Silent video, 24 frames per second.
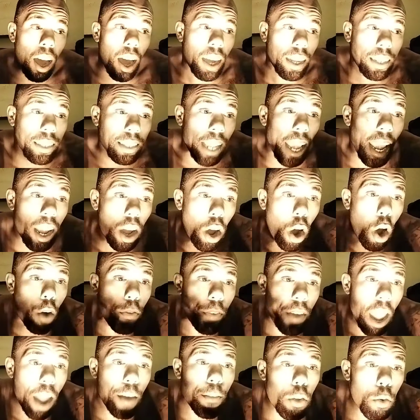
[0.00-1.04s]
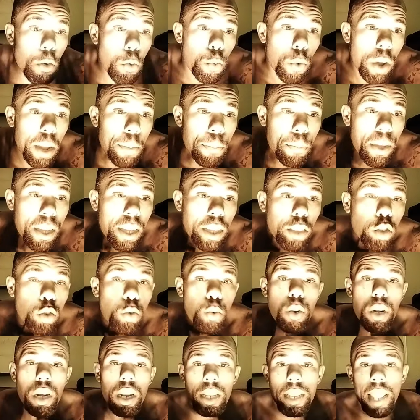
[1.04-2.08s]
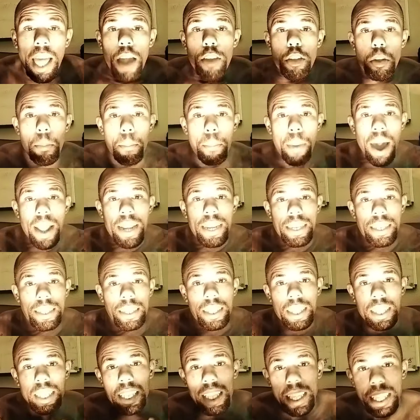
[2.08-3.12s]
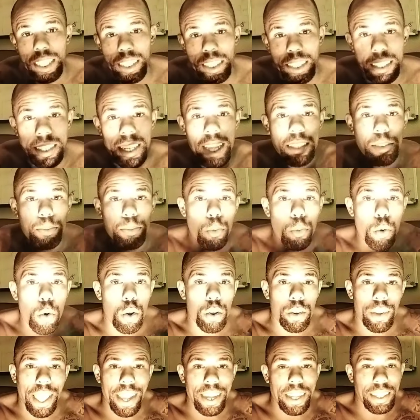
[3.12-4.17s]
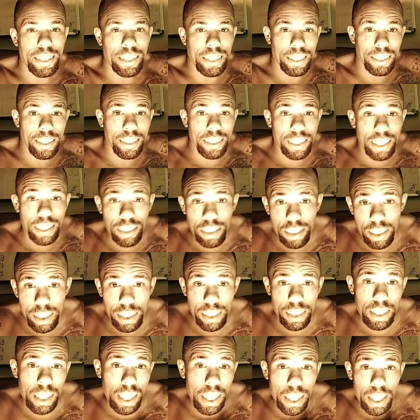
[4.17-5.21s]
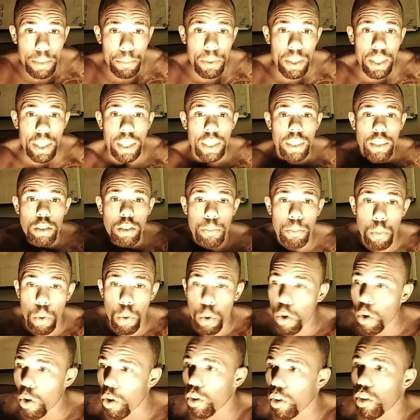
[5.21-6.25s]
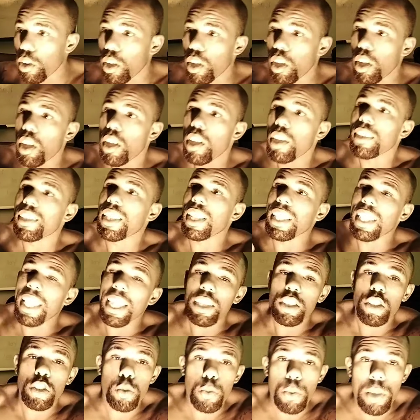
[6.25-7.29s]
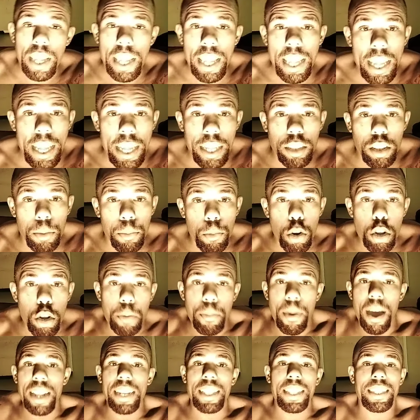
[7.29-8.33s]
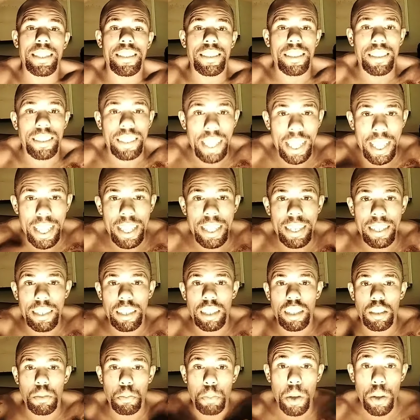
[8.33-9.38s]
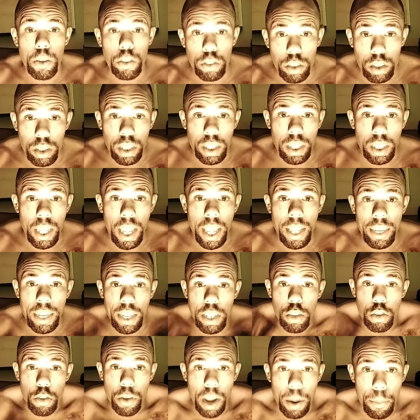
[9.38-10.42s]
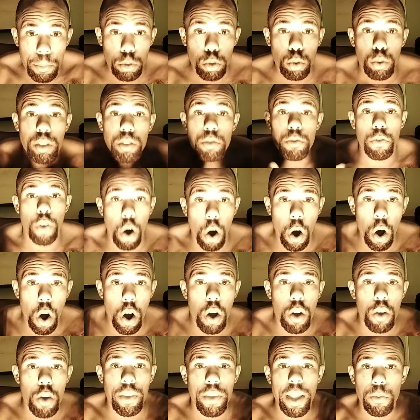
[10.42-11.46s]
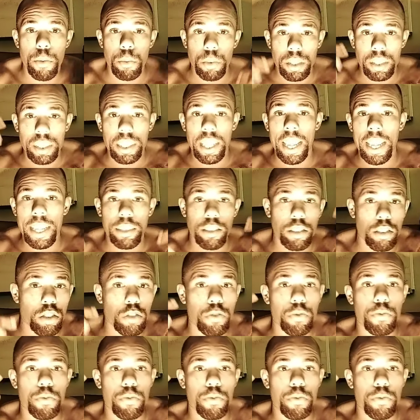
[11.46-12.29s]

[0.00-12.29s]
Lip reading: a day off every week because you want to allow your body to cleanse, and that's more like an ascension thing. Because the less you eat, the more your body can send spiritually, and then you're able to evolve and retain